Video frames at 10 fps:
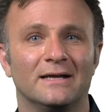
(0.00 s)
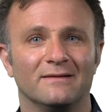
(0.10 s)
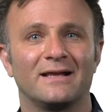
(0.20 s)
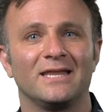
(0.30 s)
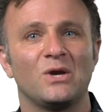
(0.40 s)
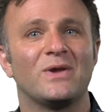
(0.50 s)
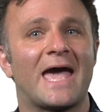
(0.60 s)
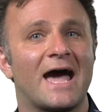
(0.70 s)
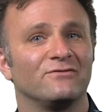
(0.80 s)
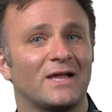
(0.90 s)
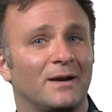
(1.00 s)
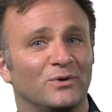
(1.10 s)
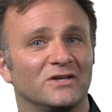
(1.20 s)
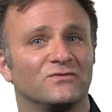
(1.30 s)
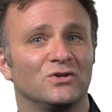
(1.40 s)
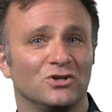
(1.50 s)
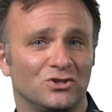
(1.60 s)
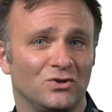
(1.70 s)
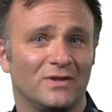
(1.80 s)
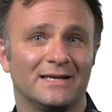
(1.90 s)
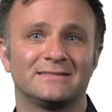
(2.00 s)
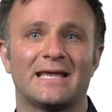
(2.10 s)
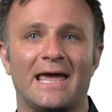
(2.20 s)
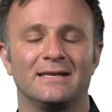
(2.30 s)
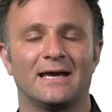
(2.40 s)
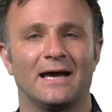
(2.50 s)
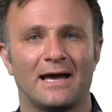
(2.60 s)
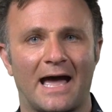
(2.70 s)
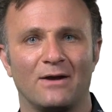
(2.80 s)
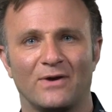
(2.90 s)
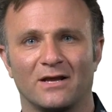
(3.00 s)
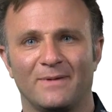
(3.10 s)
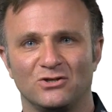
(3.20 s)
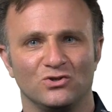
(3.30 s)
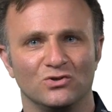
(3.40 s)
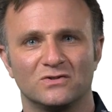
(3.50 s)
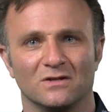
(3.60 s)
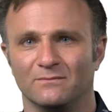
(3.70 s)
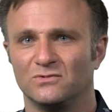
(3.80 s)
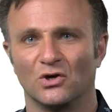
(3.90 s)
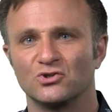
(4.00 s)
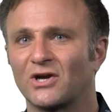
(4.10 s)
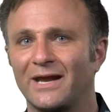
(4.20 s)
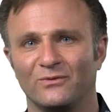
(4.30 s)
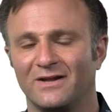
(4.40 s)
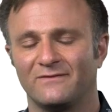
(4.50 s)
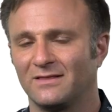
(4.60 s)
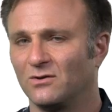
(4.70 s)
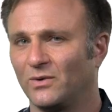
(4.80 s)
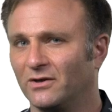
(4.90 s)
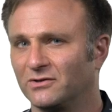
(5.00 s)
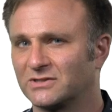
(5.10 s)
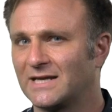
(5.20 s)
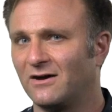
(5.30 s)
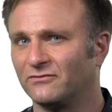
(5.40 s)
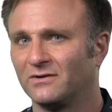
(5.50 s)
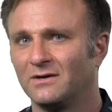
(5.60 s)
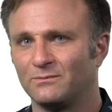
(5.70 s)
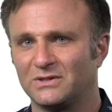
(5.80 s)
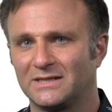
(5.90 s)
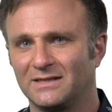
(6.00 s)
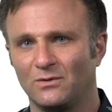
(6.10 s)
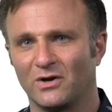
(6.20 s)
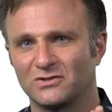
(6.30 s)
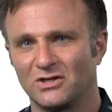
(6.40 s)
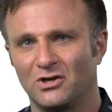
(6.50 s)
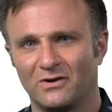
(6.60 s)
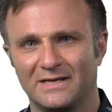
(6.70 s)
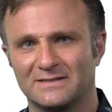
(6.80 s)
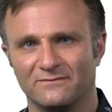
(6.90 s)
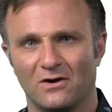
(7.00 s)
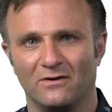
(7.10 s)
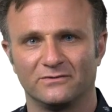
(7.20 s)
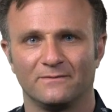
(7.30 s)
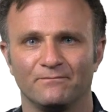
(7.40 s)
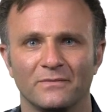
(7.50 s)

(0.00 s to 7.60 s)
Luckily, we have libraries for you to do this, and uh, I recommend you use them. Don't try and reinvent the wheel yourself, particularly where security is involved.